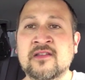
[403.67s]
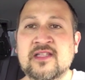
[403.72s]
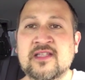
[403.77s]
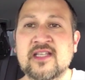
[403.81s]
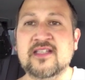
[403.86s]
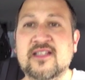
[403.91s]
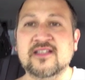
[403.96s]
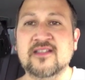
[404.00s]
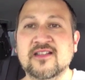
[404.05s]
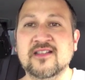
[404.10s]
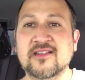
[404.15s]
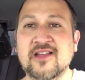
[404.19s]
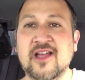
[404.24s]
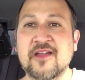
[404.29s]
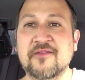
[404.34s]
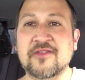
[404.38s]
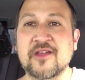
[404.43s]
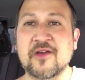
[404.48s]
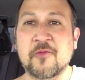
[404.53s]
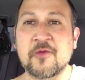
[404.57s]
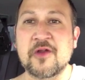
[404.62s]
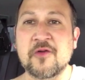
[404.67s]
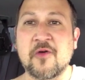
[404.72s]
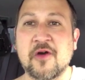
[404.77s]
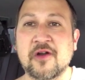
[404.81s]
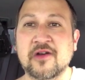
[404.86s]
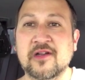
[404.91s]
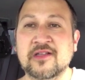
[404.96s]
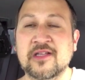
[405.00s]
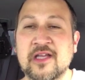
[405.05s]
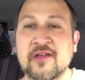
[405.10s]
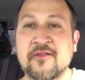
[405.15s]
This is a life that we
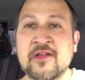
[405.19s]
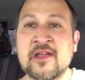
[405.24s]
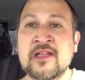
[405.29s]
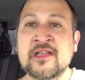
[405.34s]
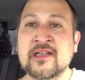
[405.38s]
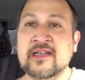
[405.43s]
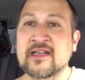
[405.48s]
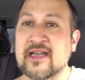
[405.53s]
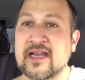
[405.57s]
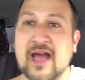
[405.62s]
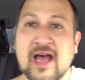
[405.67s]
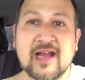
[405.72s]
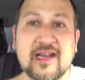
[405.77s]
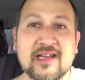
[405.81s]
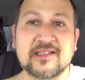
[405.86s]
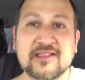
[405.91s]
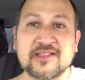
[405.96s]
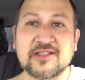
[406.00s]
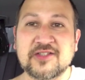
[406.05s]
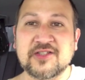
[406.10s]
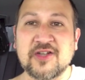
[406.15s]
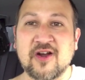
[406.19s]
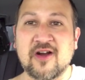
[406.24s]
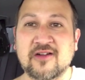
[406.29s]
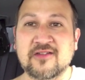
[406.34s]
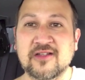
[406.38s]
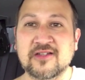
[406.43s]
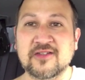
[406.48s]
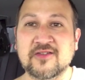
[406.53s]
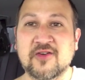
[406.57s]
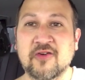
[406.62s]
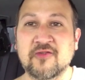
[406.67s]
want to live, not as a
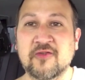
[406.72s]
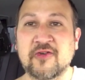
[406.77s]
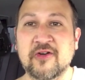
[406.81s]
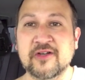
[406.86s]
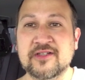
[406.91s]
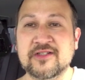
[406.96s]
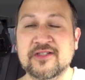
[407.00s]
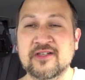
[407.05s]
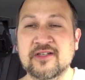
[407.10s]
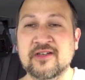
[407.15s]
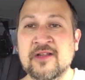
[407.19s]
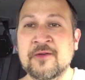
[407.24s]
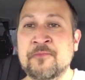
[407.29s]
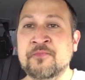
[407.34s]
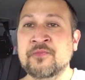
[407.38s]
chocolate Christian,